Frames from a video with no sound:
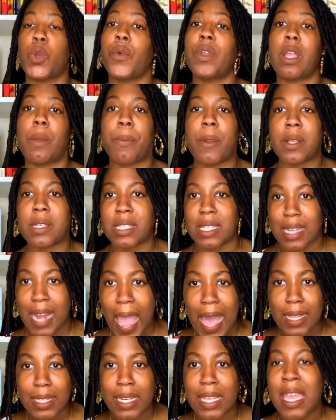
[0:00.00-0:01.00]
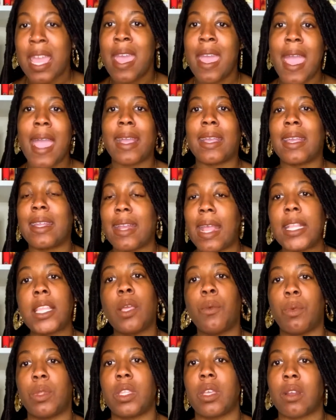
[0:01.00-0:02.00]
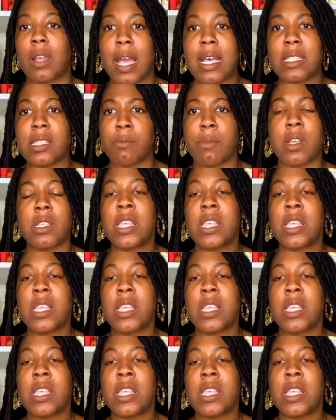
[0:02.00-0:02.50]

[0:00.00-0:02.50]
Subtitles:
personality and connecting with your customers.